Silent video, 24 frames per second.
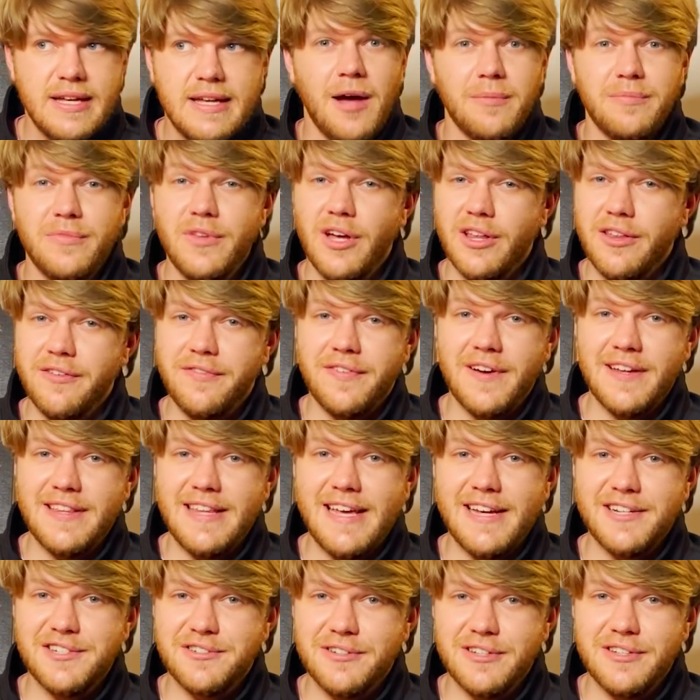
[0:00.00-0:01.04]
I'm not a
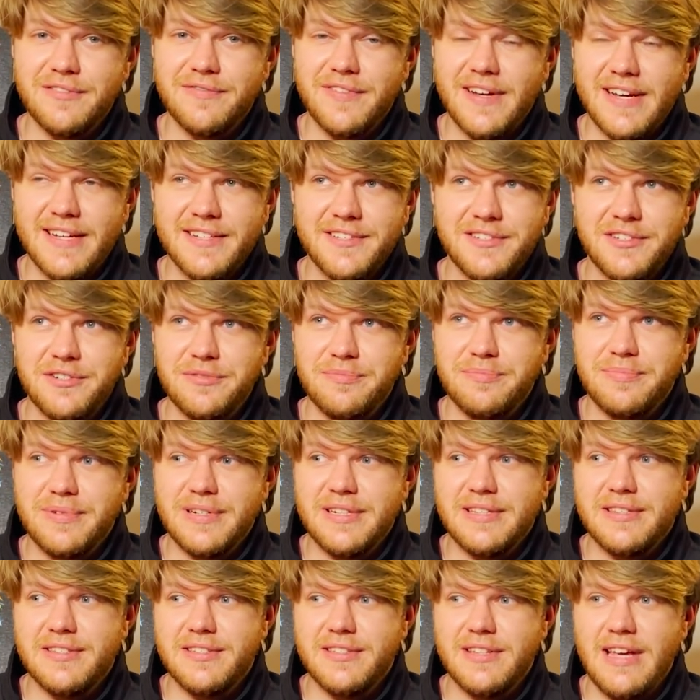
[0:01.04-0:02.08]
financial advisor,
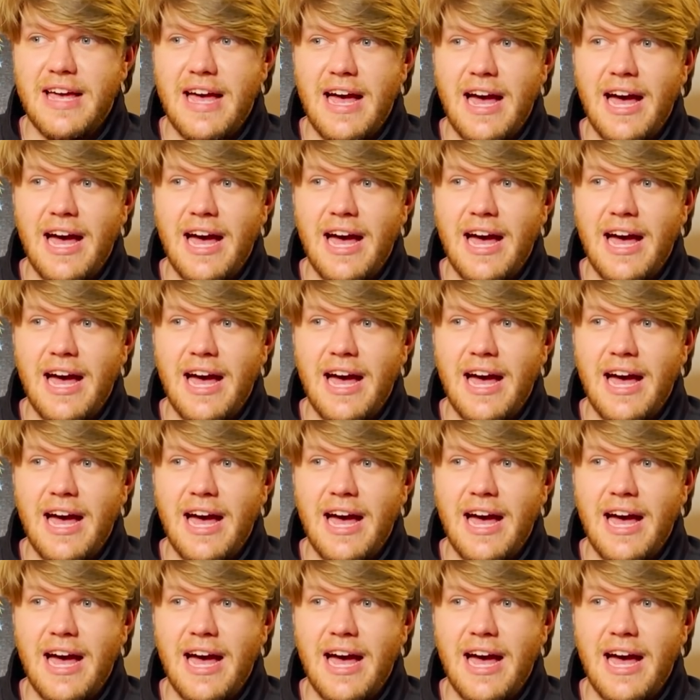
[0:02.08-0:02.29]
but